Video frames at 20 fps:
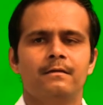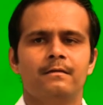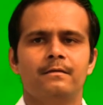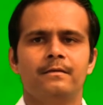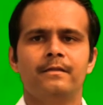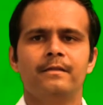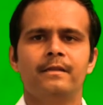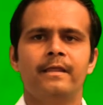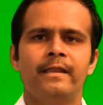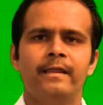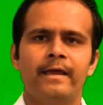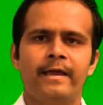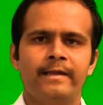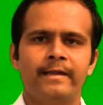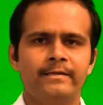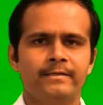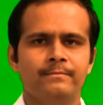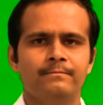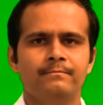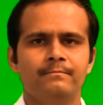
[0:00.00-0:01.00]
in an
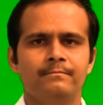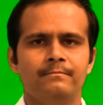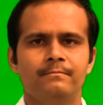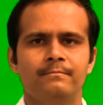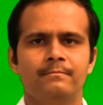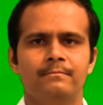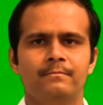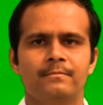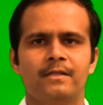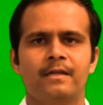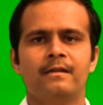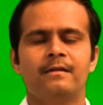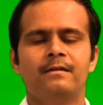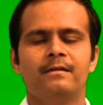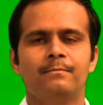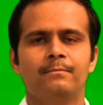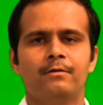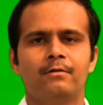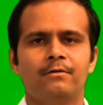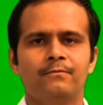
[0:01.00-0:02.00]
atom there are a
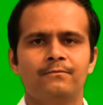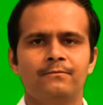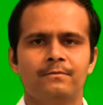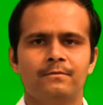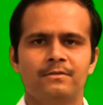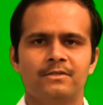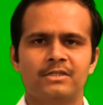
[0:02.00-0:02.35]
number of